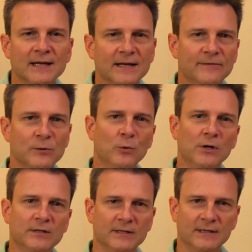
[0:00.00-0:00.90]
If you
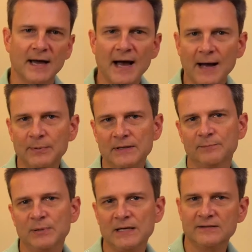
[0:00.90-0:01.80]
want to copy a
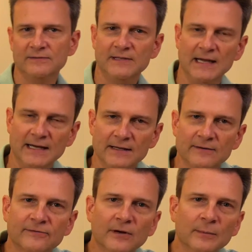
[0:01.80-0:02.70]
piece of data
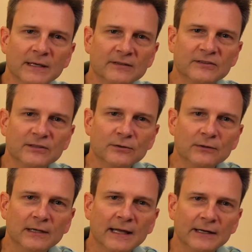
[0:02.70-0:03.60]
from a
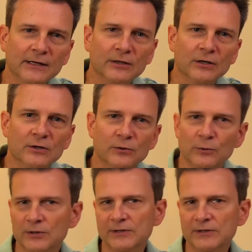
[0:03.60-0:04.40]
single letter to an